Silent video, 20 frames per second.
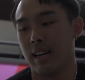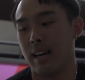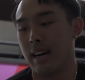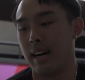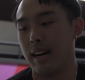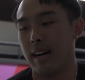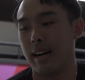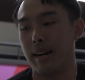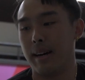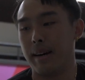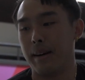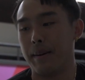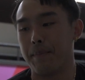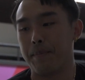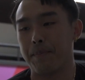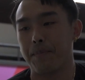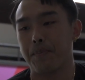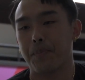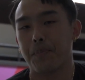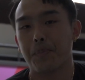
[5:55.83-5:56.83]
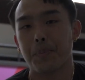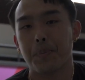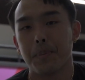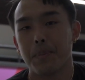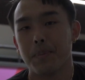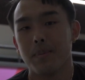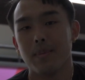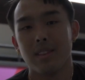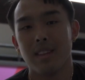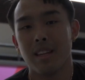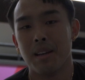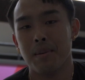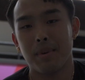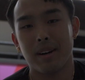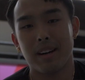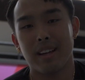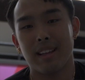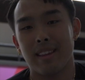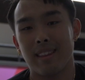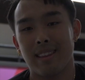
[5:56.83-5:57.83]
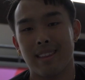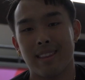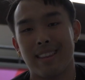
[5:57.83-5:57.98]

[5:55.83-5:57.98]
Um, but